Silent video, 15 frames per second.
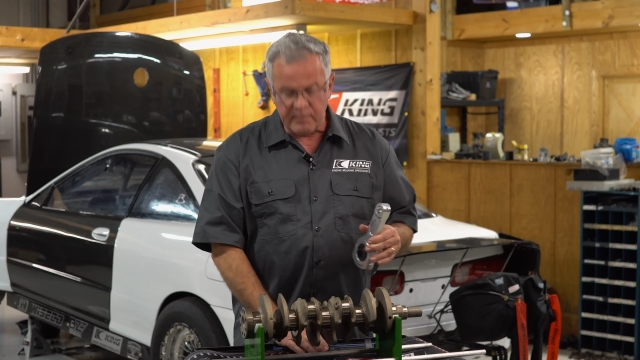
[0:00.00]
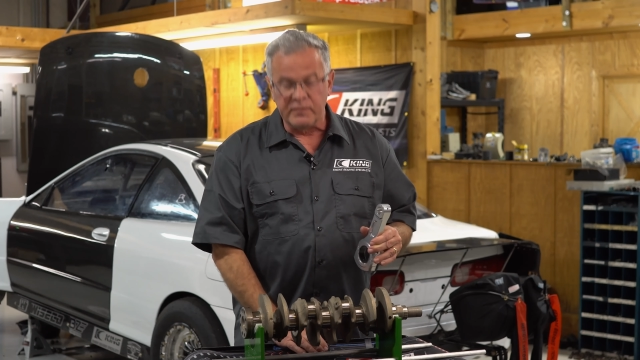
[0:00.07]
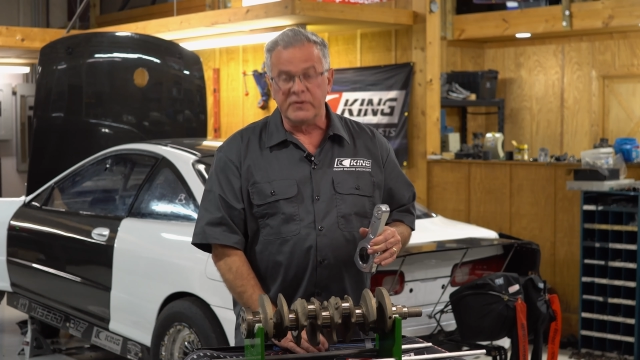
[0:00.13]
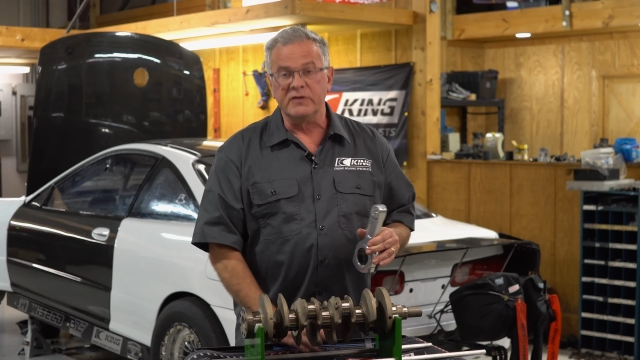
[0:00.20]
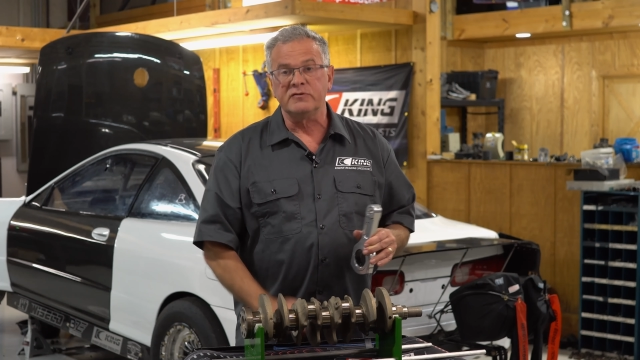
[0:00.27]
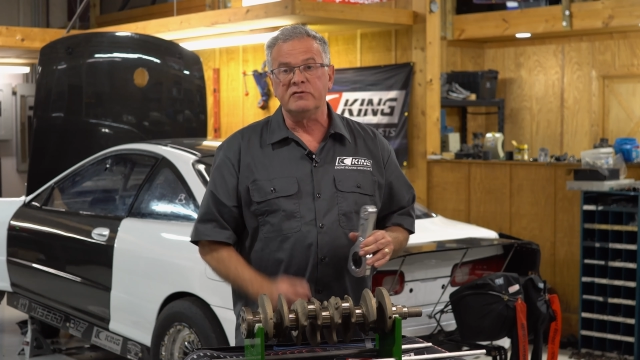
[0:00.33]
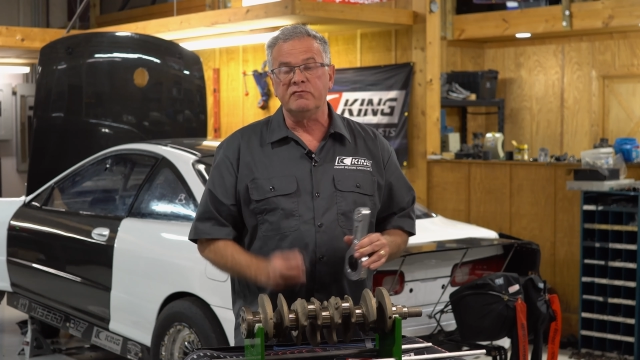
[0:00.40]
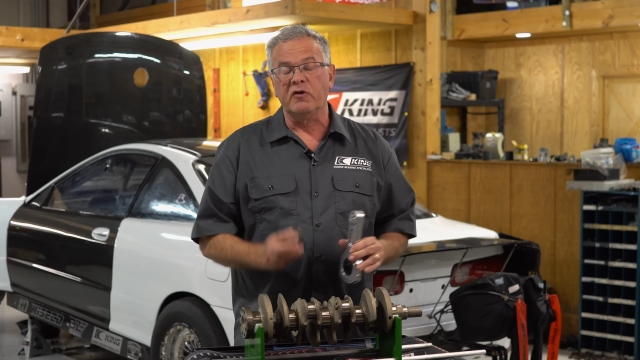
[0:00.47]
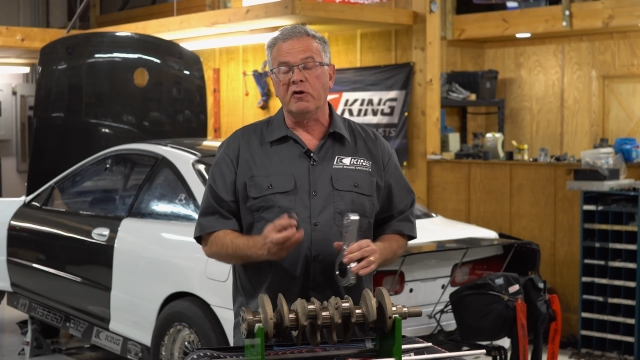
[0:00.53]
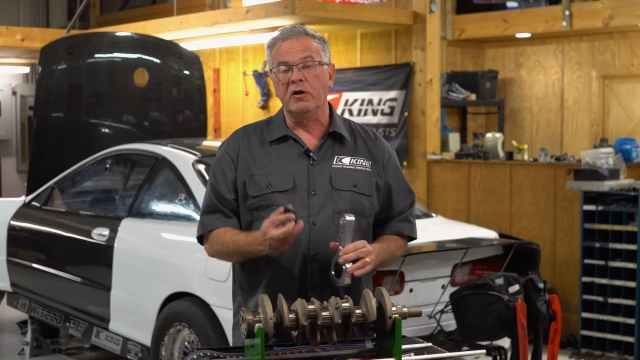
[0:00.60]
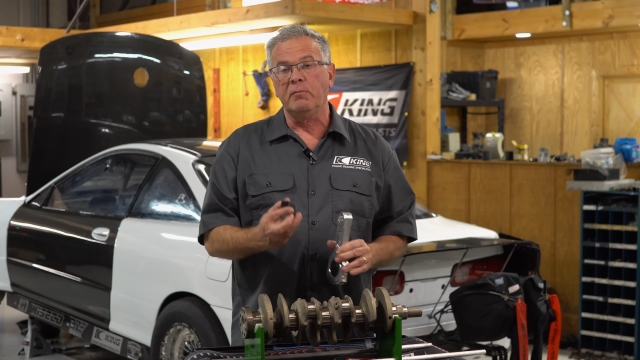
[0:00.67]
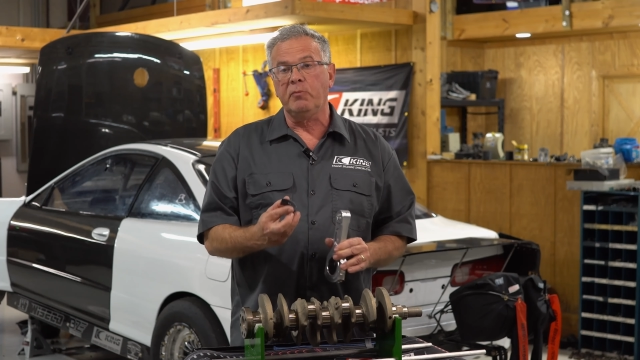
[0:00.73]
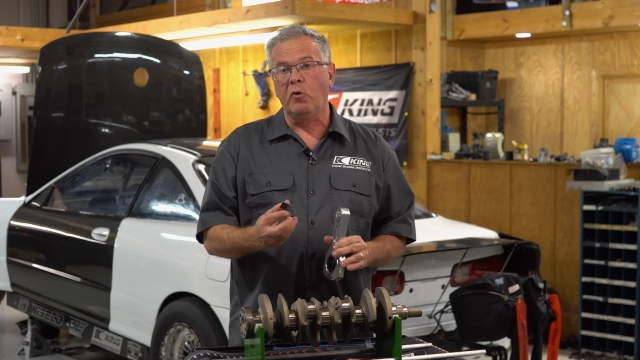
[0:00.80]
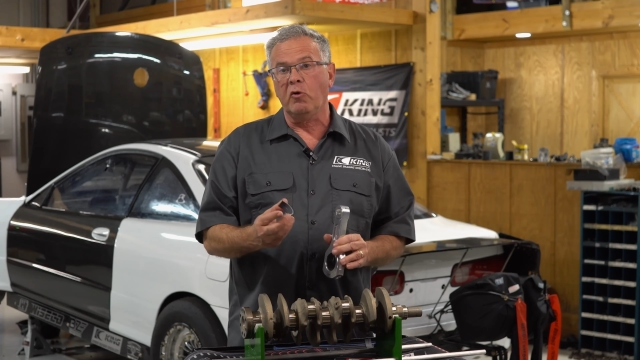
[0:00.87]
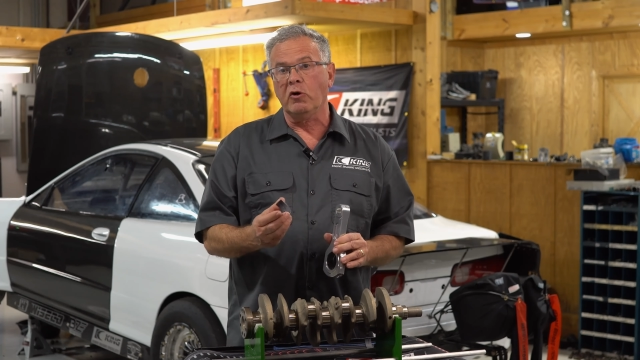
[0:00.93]
This is very
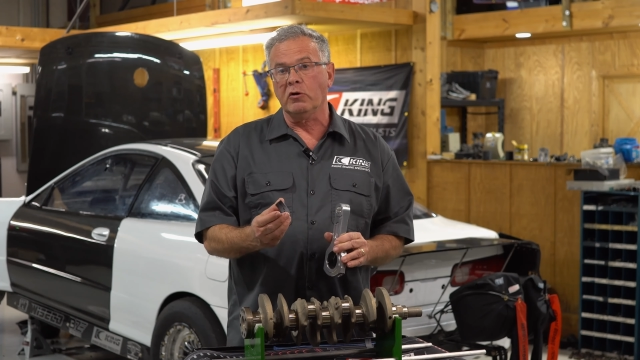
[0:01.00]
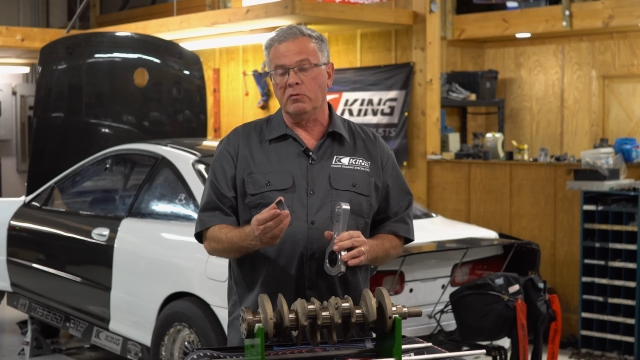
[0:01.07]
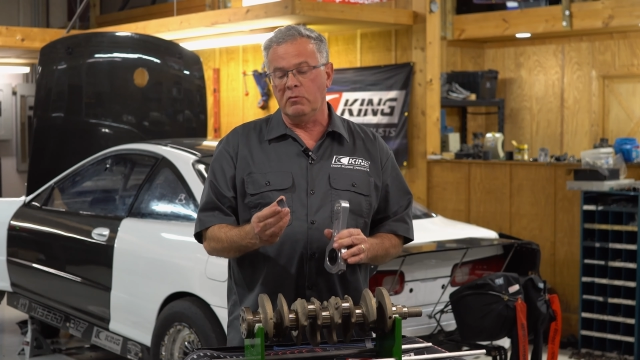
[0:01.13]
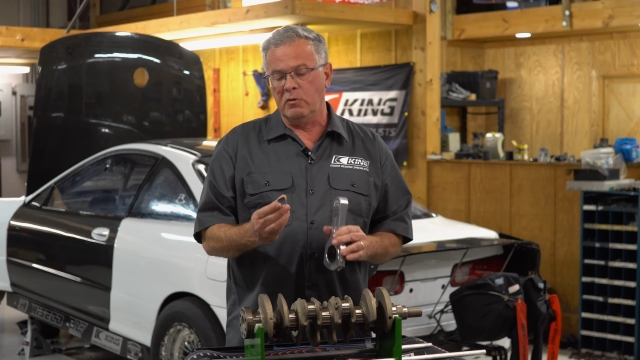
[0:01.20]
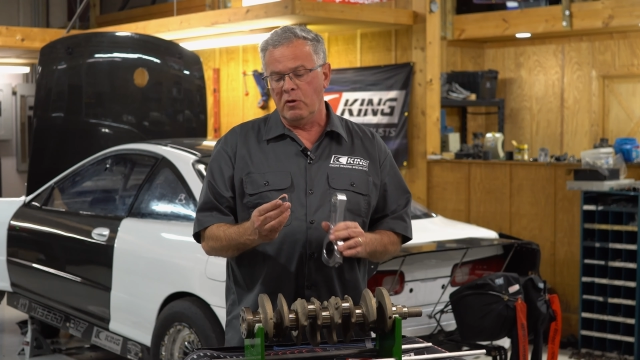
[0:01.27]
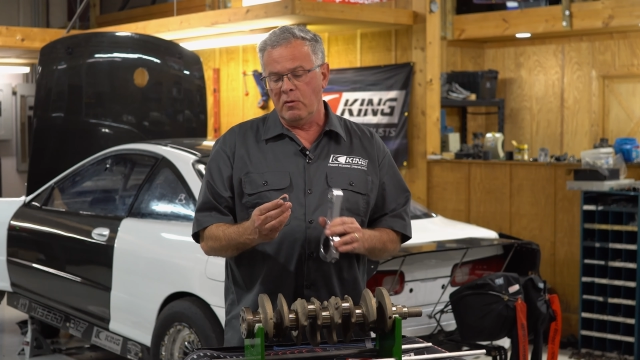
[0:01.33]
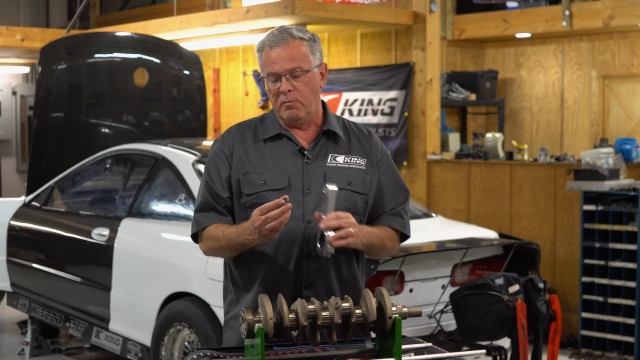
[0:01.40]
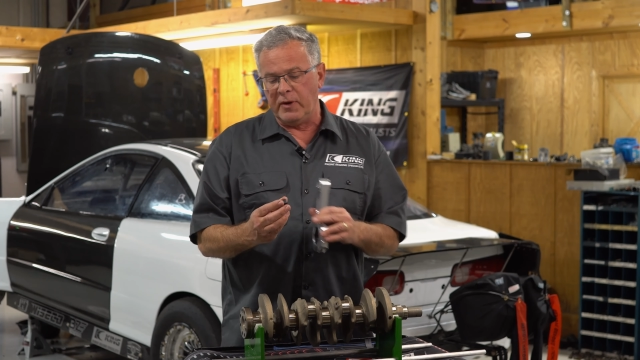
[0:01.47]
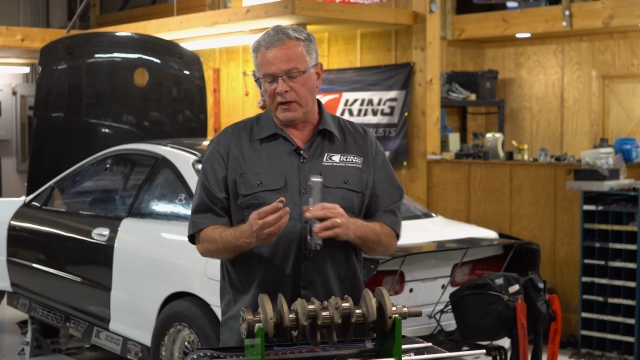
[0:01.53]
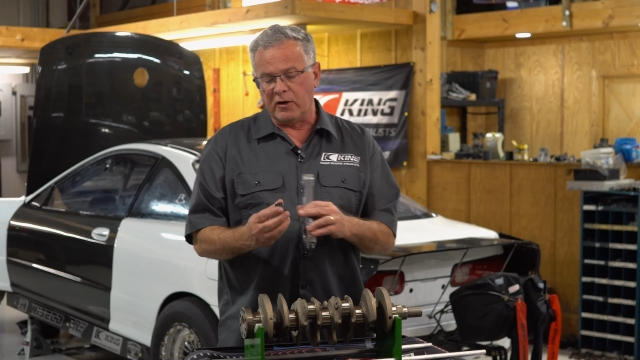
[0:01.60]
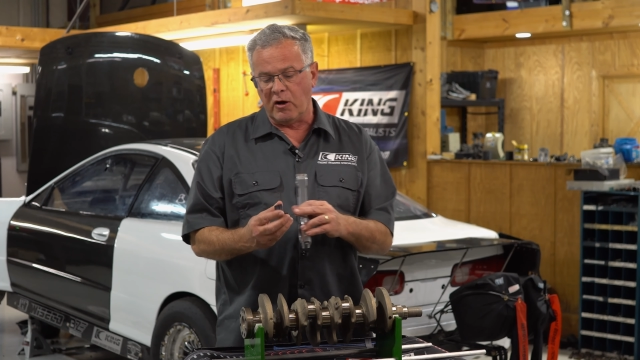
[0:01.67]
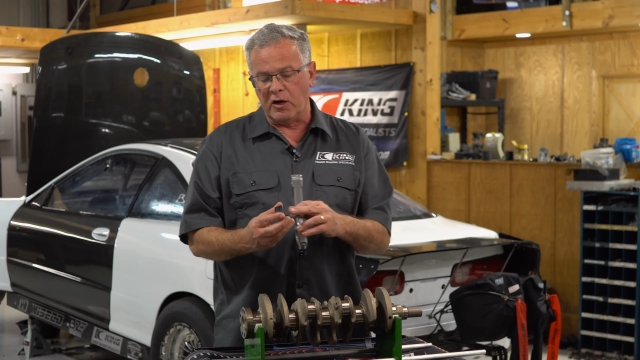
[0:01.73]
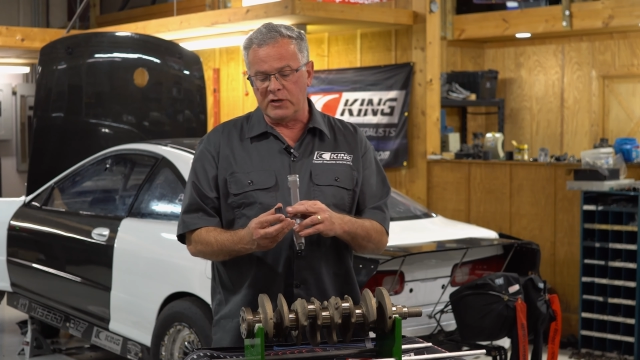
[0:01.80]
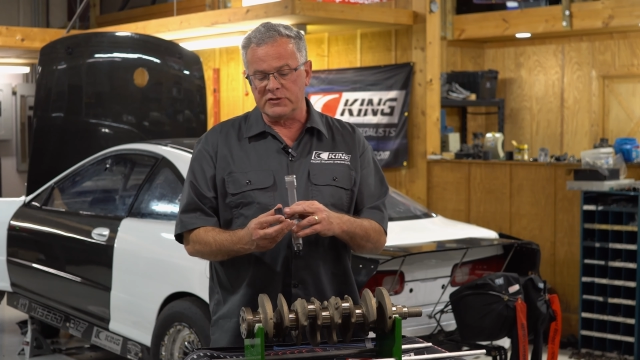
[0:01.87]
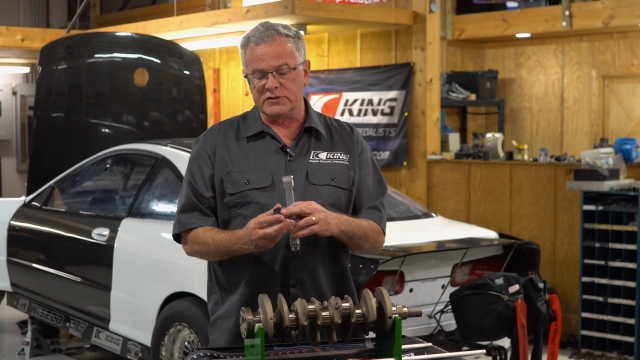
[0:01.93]
important
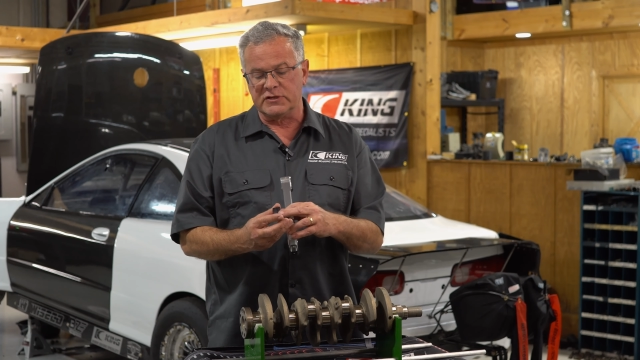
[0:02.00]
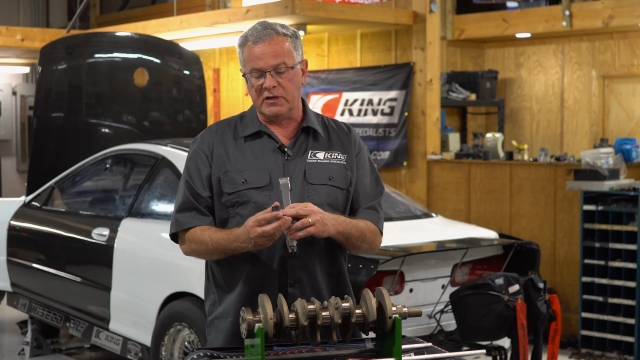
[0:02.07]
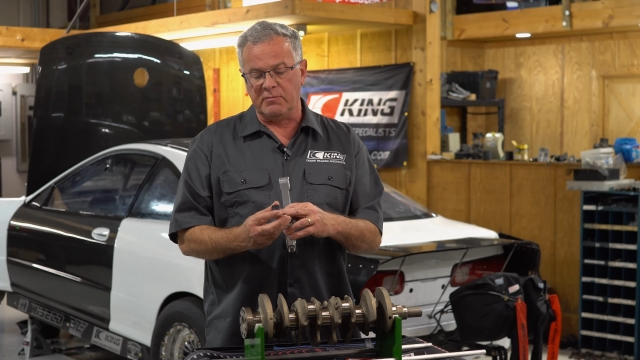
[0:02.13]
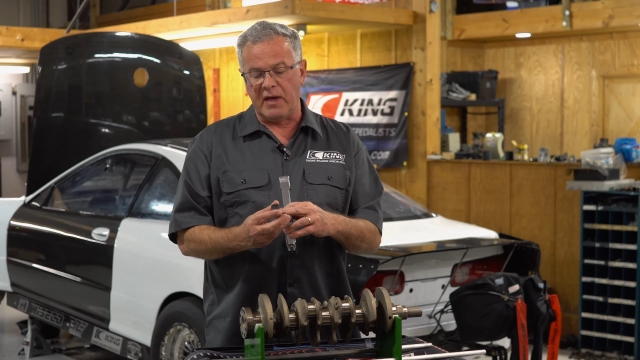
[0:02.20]
because the